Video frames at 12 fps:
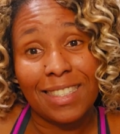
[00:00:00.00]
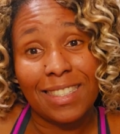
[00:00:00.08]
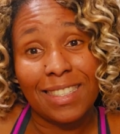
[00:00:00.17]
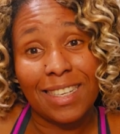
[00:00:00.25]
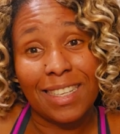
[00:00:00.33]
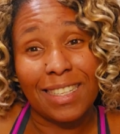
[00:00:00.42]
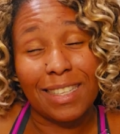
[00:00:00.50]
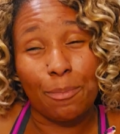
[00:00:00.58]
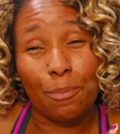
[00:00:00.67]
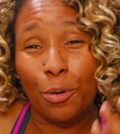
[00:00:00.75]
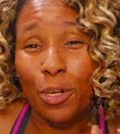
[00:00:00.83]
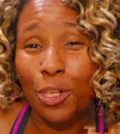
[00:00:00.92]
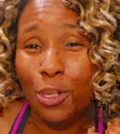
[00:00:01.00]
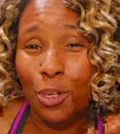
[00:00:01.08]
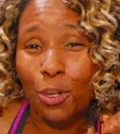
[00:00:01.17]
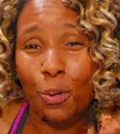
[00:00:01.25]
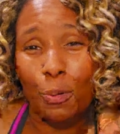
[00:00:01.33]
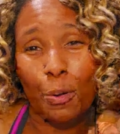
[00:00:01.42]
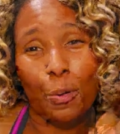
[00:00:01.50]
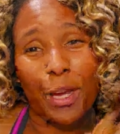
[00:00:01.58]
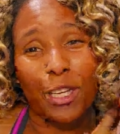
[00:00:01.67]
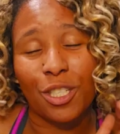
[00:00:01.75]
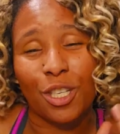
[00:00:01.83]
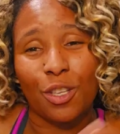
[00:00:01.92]
Because I'm pretty sure with
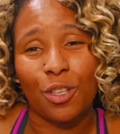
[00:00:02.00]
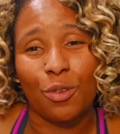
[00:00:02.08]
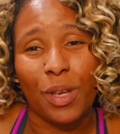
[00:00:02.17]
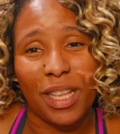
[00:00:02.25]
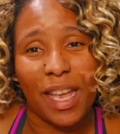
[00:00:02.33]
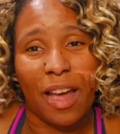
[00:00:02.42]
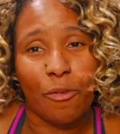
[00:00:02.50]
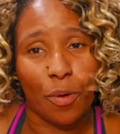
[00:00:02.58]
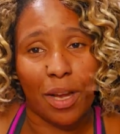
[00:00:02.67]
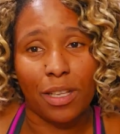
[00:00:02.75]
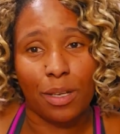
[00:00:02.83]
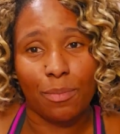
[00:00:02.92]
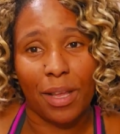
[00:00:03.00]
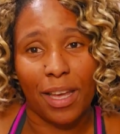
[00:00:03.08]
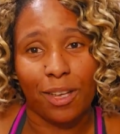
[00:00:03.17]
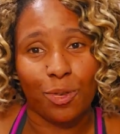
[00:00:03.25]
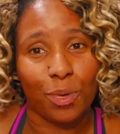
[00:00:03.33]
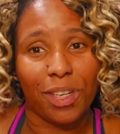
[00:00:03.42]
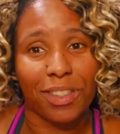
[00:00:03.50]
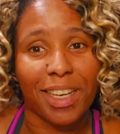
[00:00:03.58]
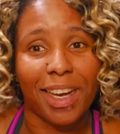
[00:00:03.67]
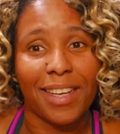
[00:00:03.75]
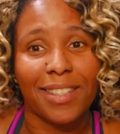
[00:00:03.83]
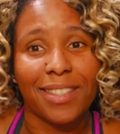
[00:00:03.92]
probation, you can have random like drug
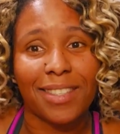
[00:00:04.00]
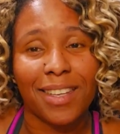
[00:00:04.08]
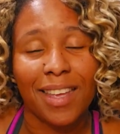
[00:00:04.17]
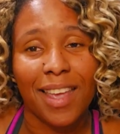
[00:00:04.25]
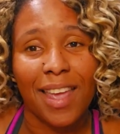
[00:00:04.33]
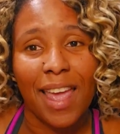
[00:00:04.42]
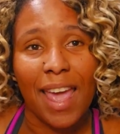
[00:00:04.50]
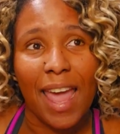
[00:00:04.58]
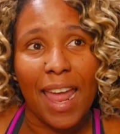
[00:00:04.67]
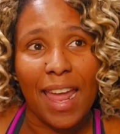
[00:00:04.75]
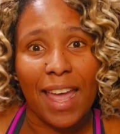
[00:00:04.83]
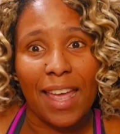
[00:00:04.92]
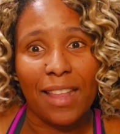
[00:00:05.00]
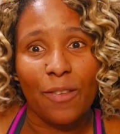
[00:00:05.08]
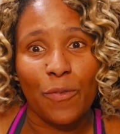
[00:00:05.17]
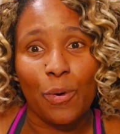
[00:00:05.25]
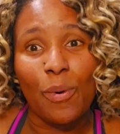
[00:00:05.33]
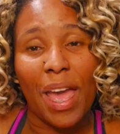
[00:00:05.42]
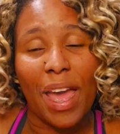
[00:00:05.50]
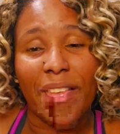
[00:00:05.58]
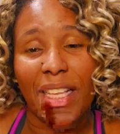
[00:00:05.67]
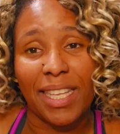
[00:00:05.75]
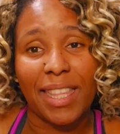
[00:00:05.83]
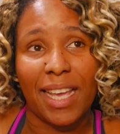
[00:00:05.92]
tests. And if you have
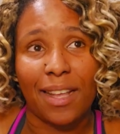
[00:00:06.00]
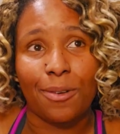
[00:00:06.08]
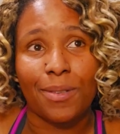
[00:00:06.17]
anything in your